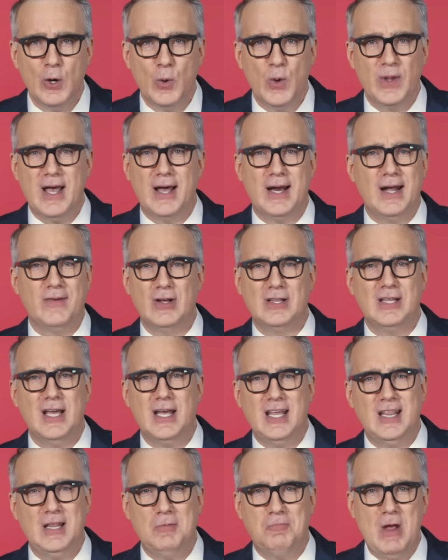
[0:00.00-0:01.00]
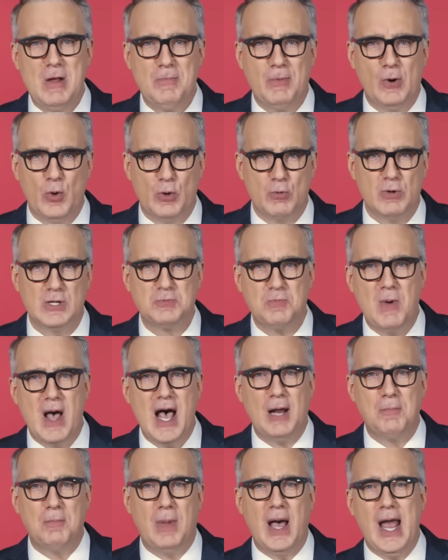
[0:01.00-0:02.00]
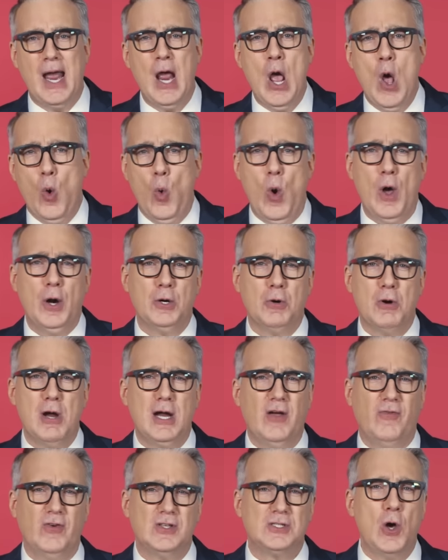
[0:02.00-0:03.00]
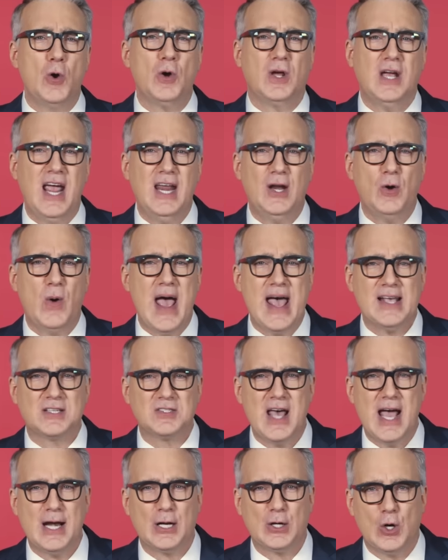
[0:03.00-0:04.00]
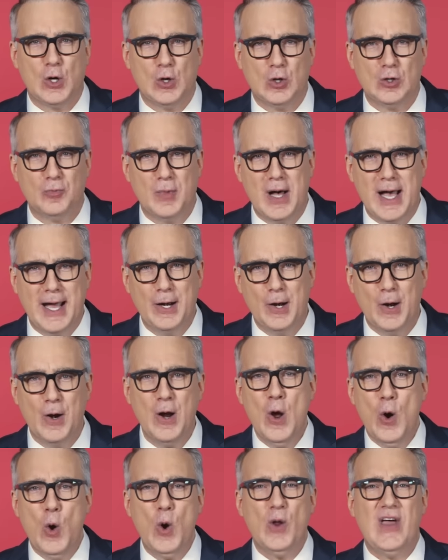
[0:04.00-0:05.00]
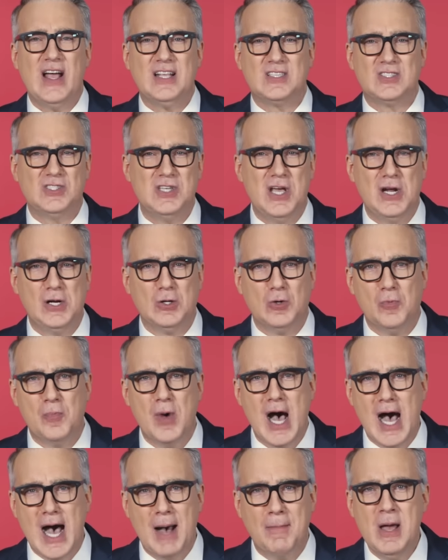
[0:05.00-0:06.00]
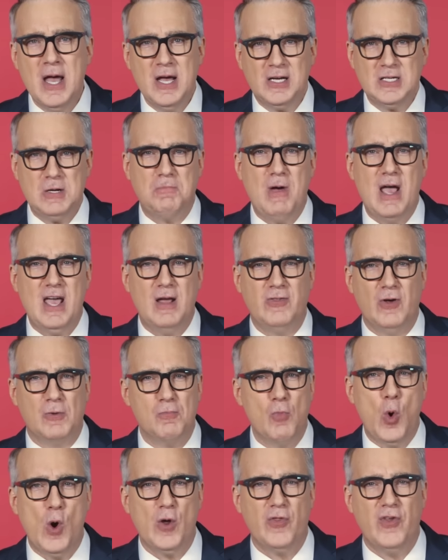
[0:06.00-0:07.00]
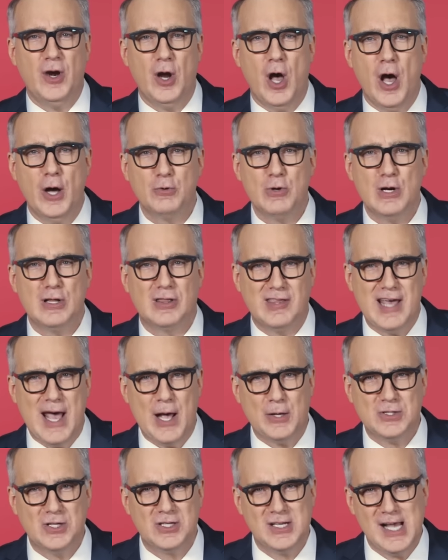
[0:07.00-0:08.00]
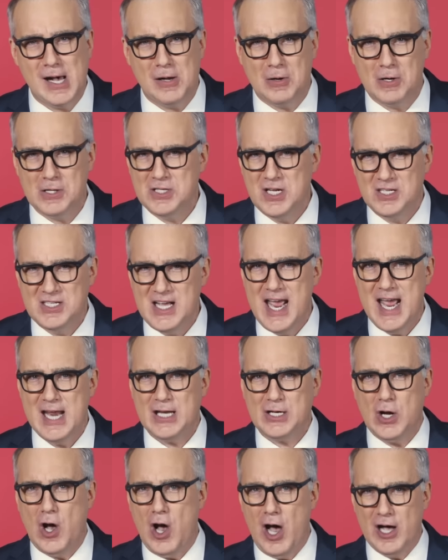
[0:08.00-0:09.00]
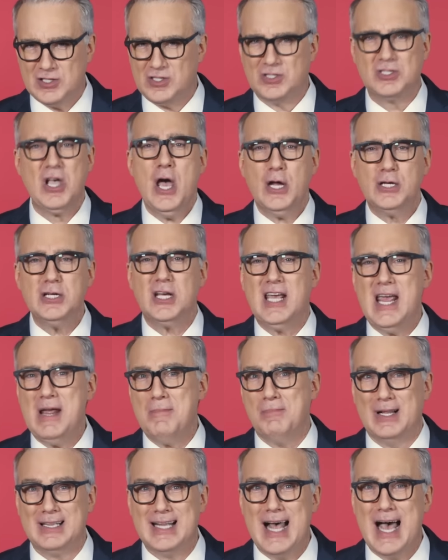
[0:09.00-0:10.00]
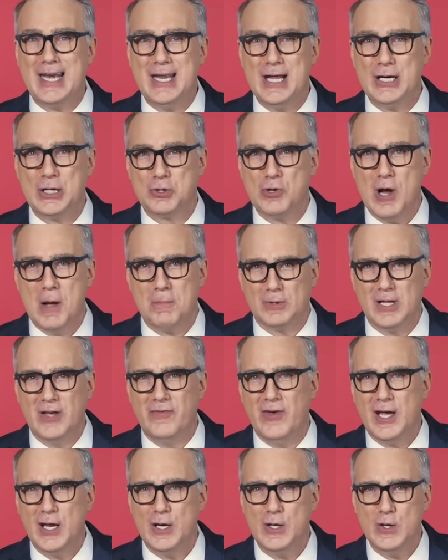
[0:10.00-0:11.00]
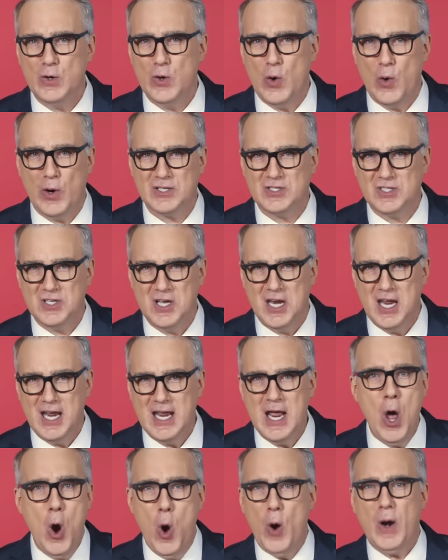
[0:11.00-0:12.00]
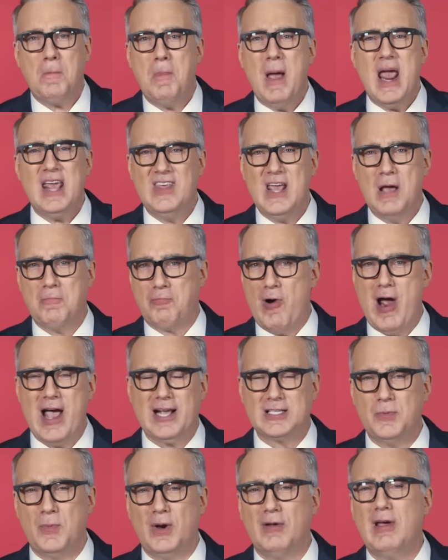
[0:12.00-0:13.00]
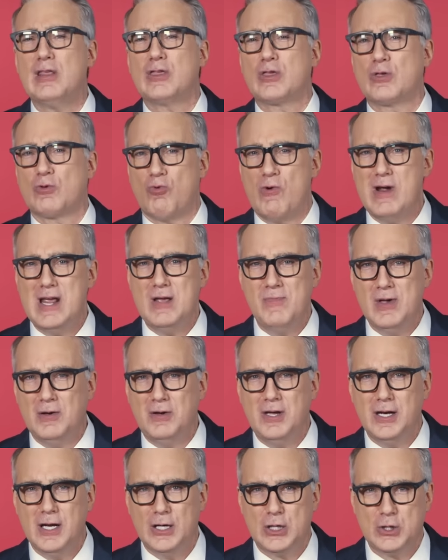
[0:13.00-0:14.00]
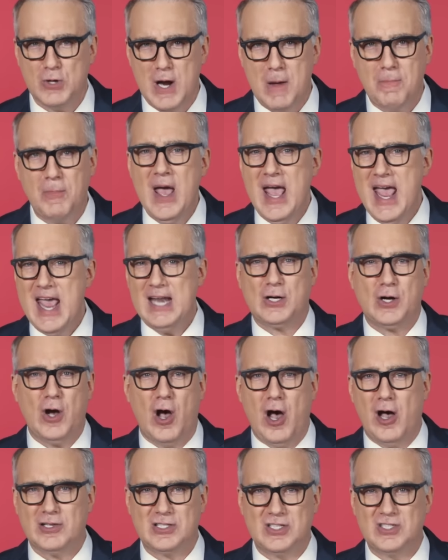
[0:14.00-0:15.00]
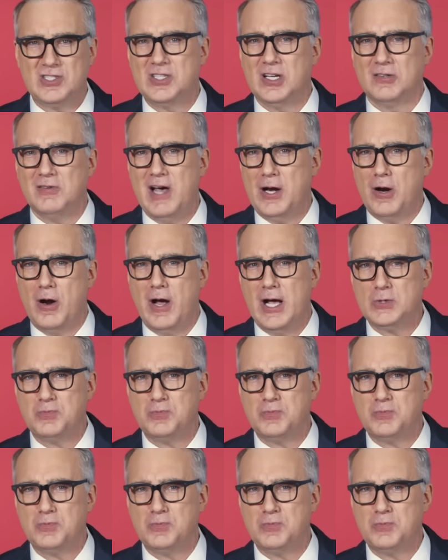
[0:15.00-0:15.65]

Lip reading: Without ever thinking that people would respond by wondering if it's okay to ask that coal miner or that single mom to pay the more than $100,000 a day it costs to keep Melania Trump living in New York City, or to pay the approximately $3 million a trip it costs to let her